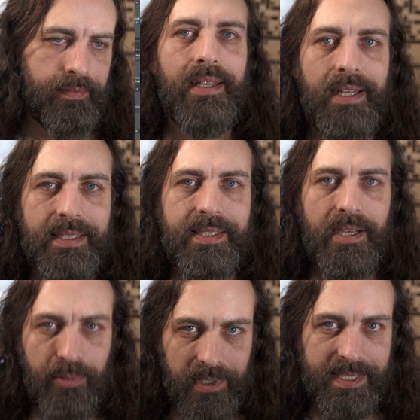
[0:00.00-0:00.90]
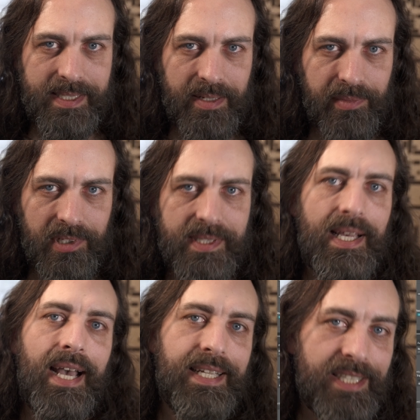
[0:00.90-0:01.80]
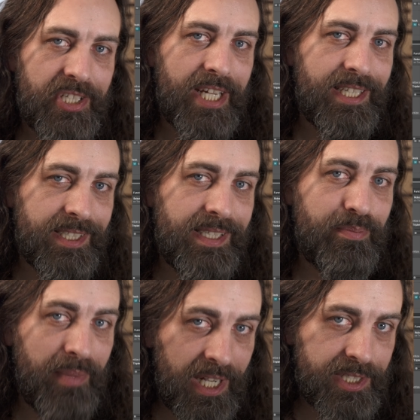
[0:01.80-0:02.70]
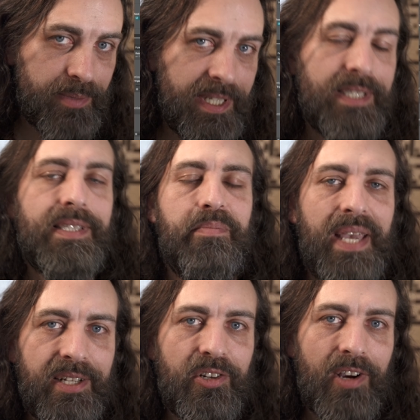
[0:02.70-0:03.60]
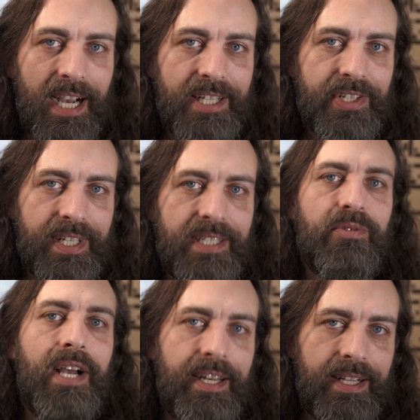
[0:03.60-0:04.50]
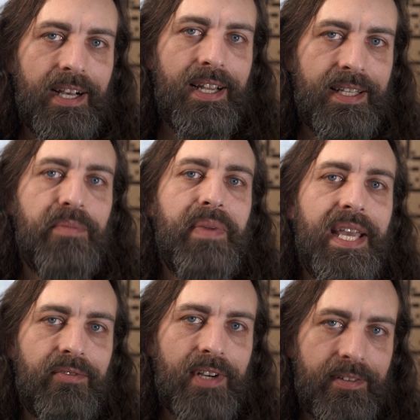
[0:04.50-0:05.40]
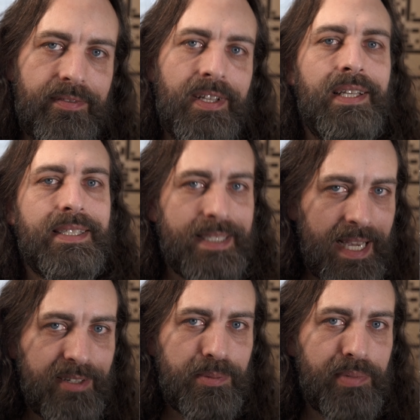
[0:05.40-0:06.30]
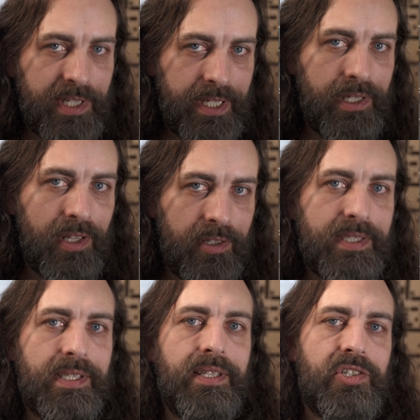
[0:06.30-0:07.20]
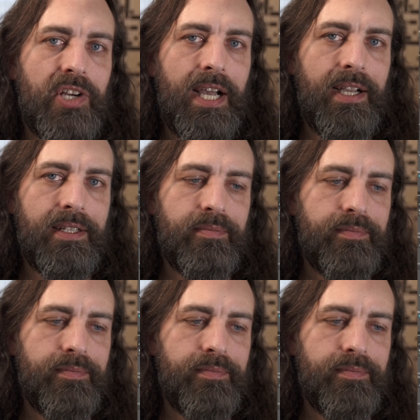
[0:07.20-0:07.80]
Next up were the cymbals. I didn't change these much because the main crash that he's riding on in the main riff sounds pretty close to the track.